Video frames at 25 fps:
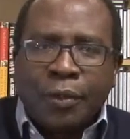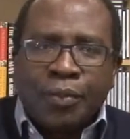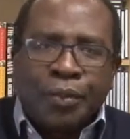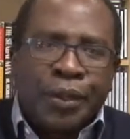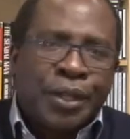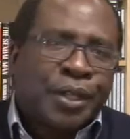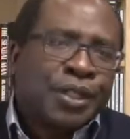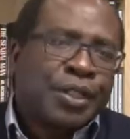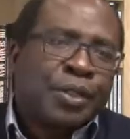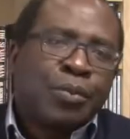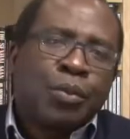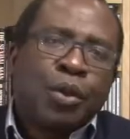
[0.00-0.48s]

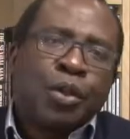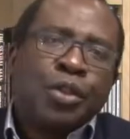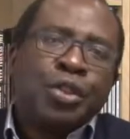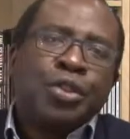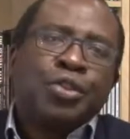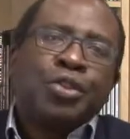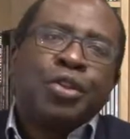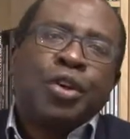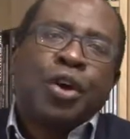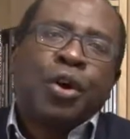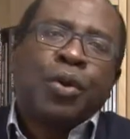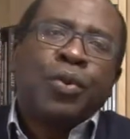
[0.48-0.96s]
Because the more
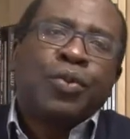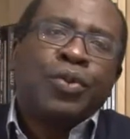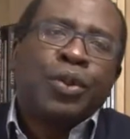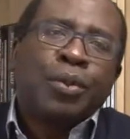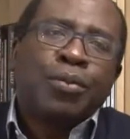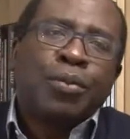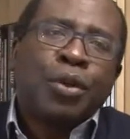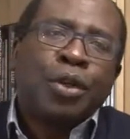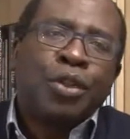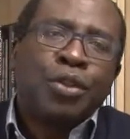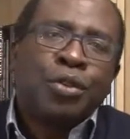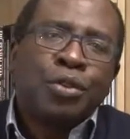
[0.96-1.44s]
you
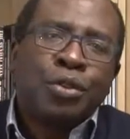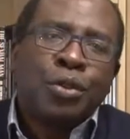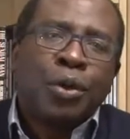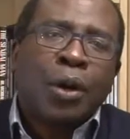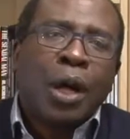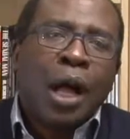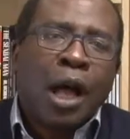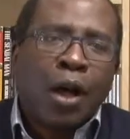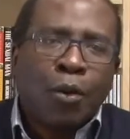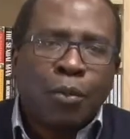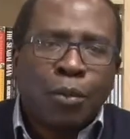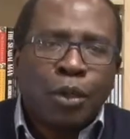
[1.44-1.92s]
know
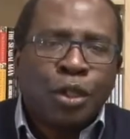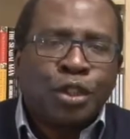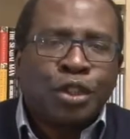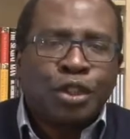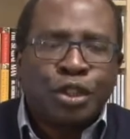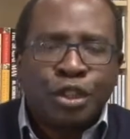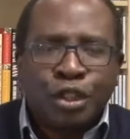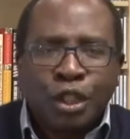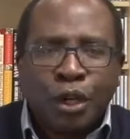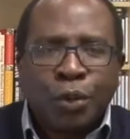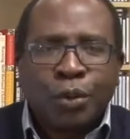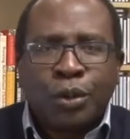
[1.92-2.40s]
how
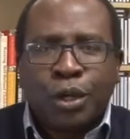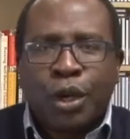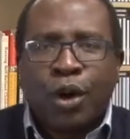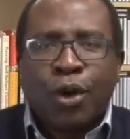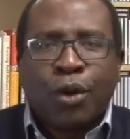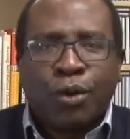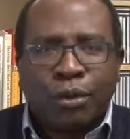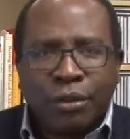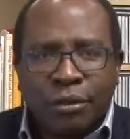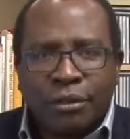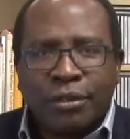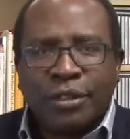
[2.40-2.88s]
much you don't
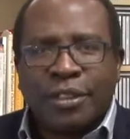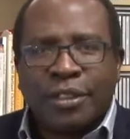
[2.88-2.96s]
know.